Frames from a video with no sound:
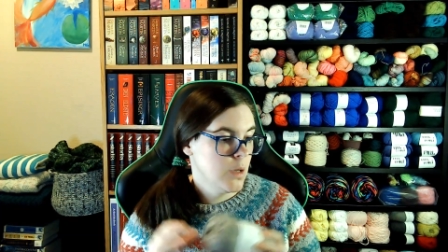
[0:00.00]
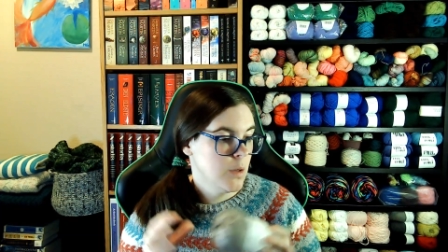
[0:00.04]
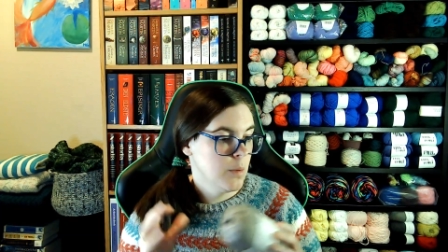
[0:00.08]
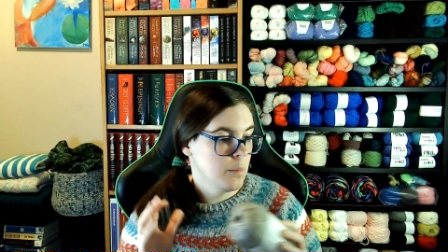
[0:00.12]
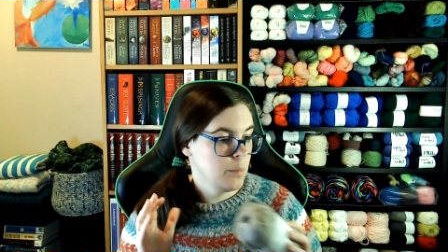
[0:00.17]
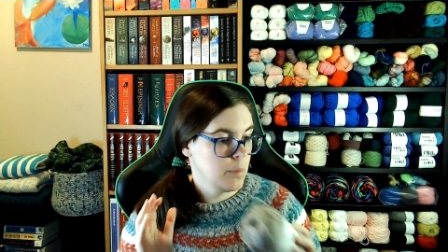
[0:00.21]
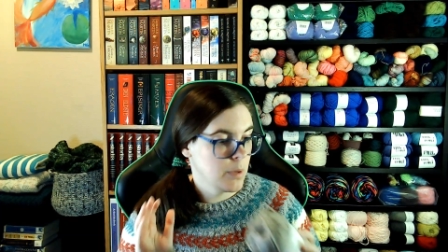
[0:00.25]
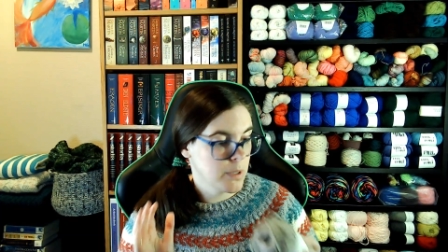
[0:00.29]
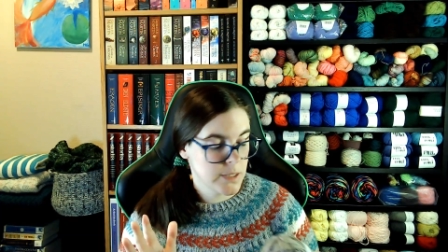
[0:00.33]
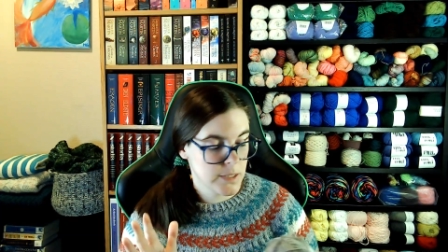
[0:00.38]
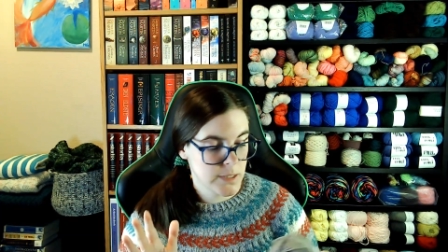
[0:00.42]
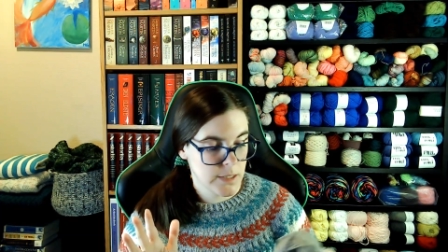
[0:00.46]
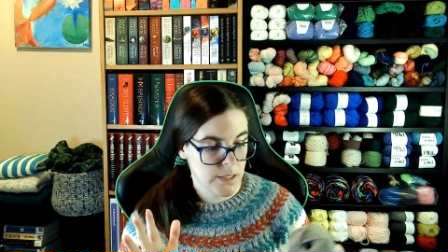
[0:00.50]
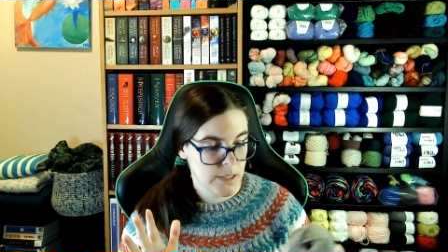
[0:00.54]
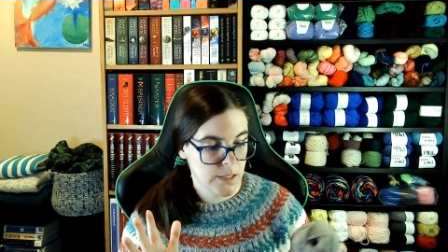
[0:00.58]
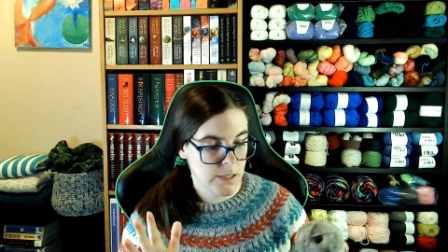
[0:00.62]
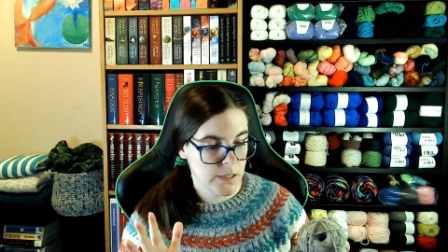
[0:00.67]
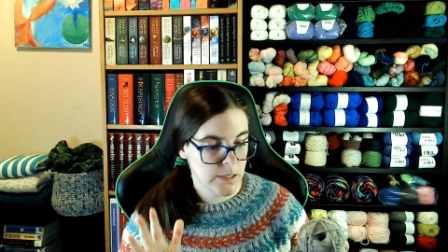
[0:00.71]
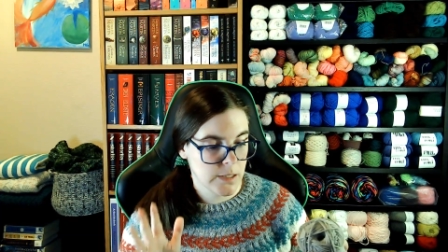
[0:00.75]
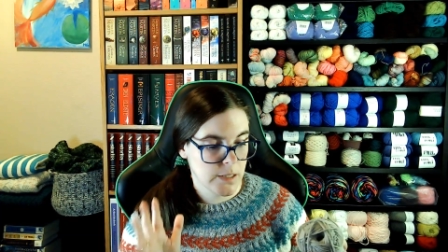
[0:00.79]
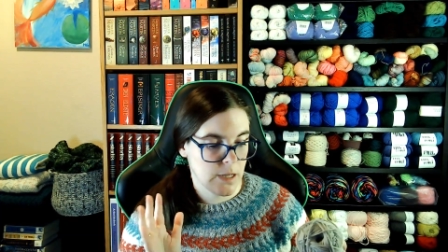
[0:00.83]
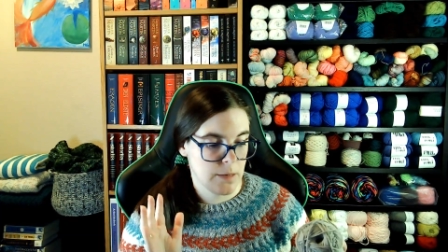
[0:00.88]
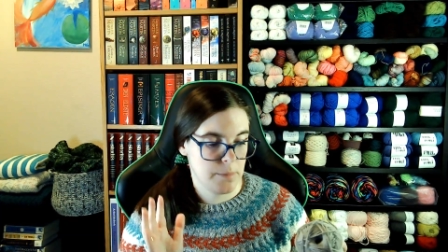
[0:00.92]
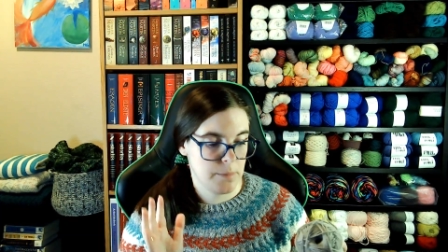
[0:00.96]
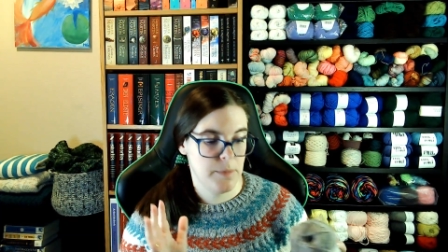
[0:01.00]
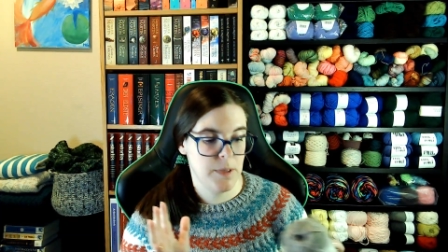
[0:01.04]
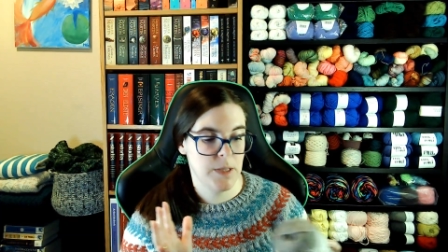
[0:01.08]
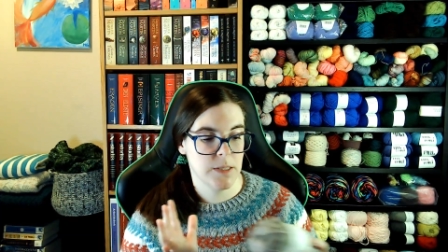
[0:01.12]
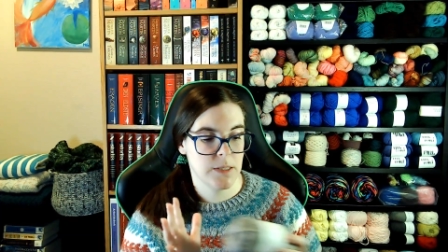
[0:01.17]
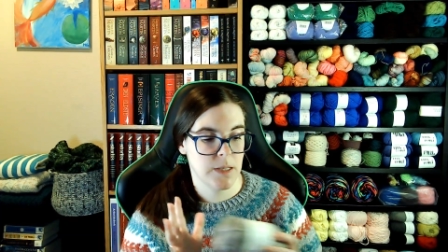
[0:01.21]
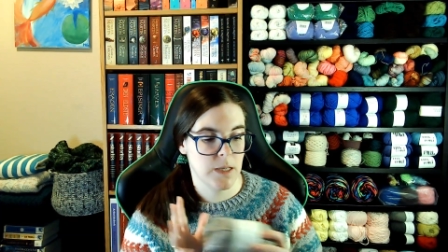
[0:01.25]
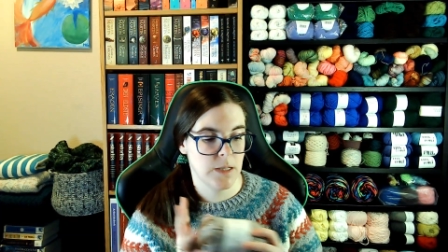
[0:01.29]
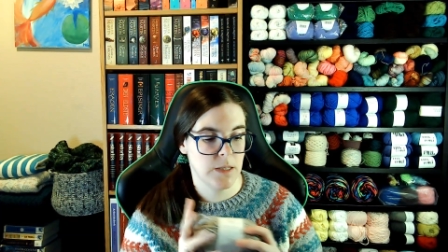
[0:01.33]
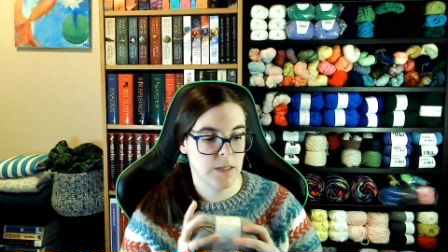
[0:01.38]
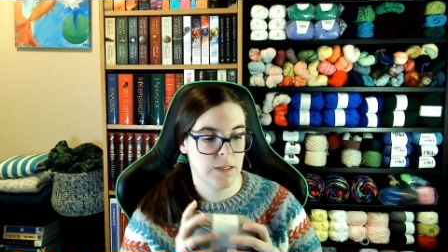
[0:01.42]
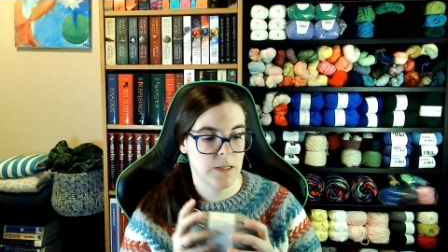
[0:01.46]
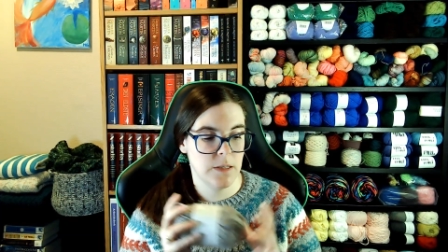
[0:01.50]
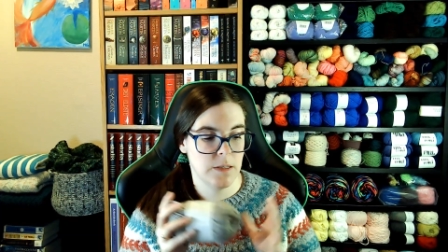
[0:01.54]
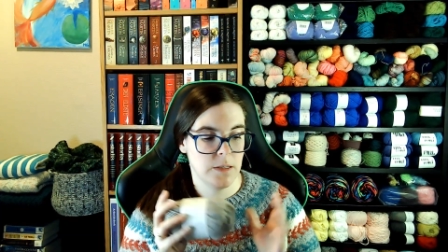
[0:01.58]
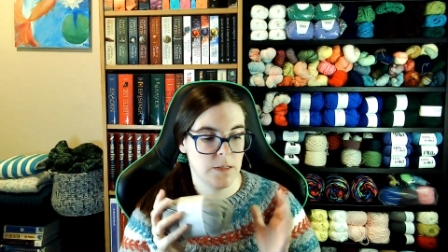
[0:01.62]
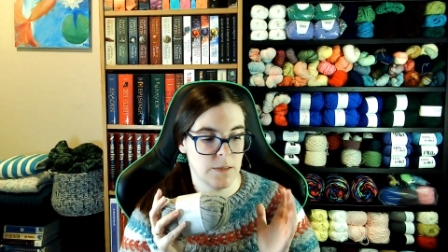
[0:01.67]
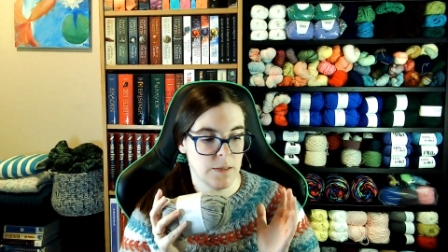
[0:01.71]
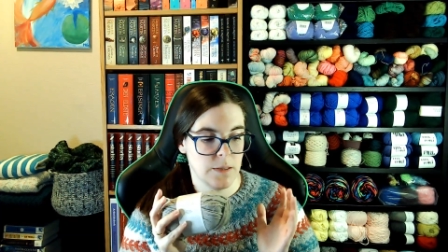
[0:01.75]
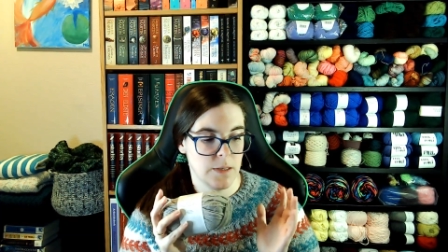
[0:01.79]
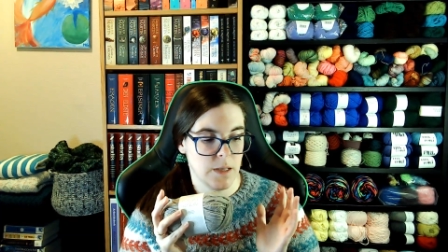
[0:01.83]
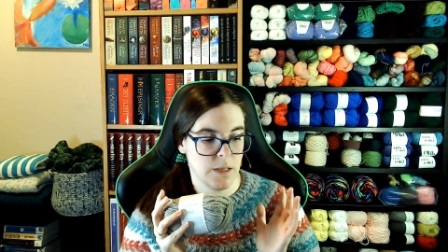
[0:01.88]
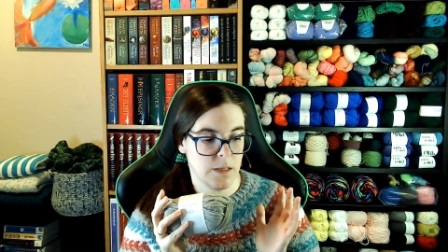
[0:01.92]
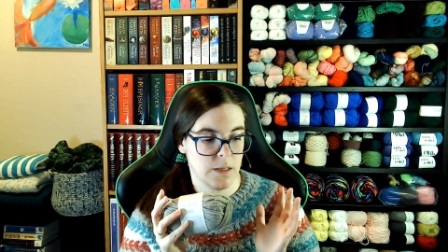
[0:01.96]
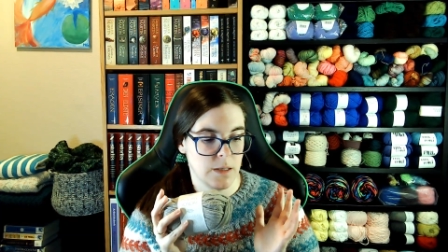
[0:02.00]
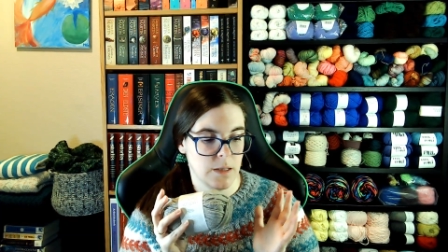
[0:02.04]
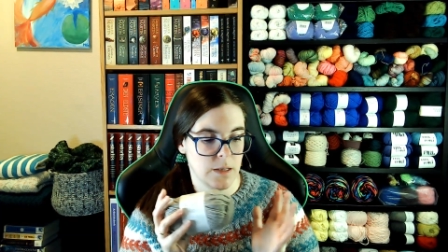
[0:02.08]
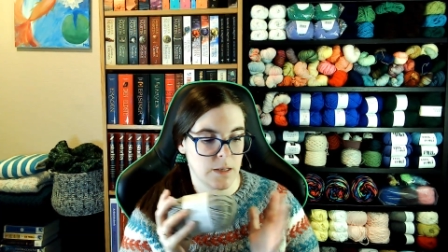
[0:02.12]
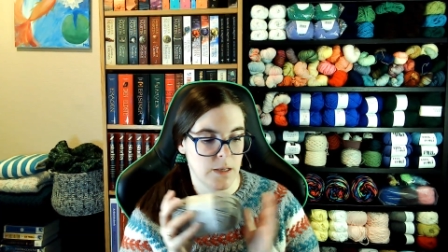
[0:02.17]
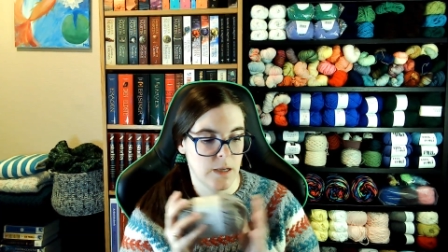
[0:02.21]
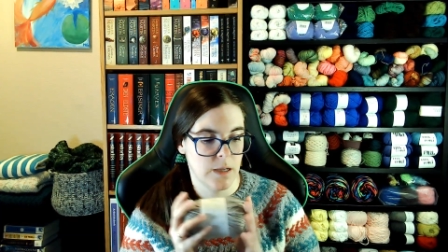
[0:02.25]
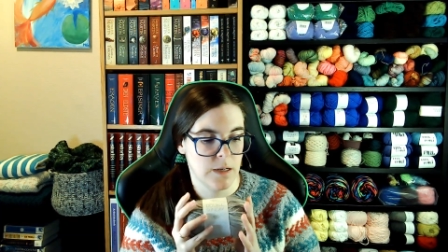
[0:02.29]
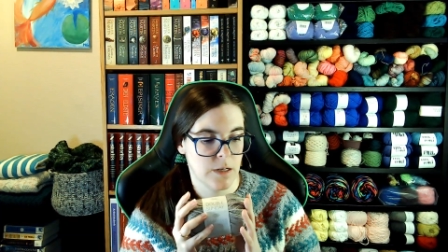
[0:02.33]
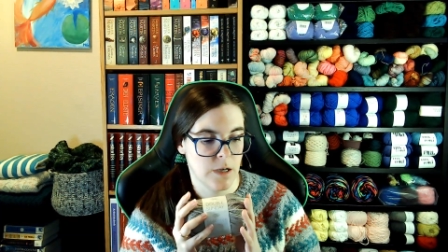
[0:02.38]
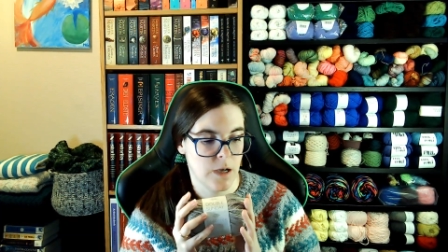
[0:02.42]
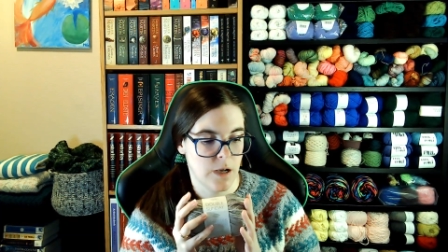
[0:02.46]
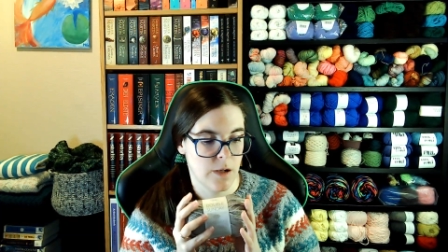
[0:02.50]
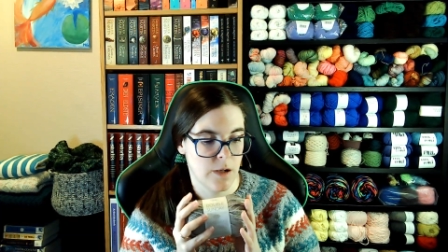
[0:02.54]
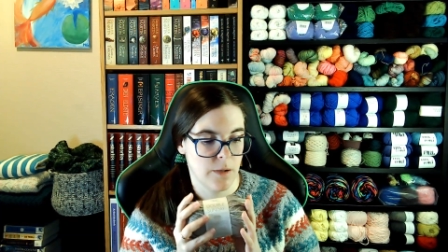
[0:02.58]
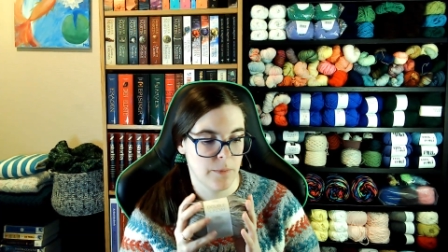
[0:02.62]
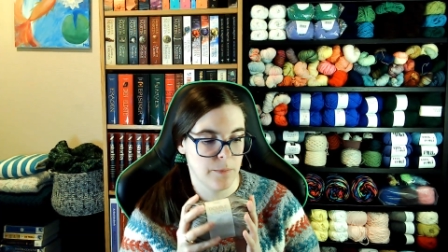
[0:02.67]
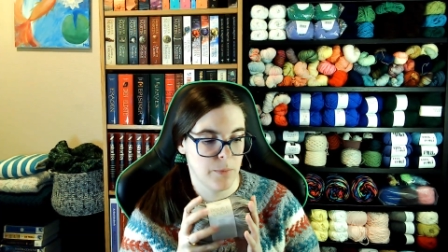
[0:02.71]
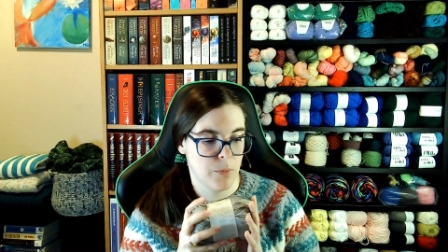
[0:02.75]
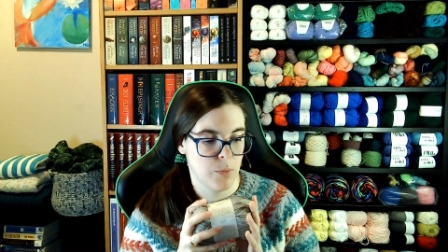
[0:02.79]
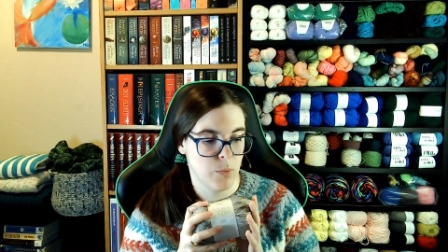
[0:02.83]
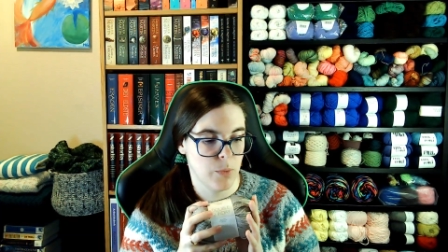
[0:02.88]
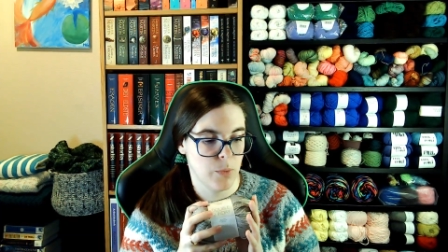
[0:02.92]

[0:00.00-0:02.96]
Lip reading: but still that means I did end up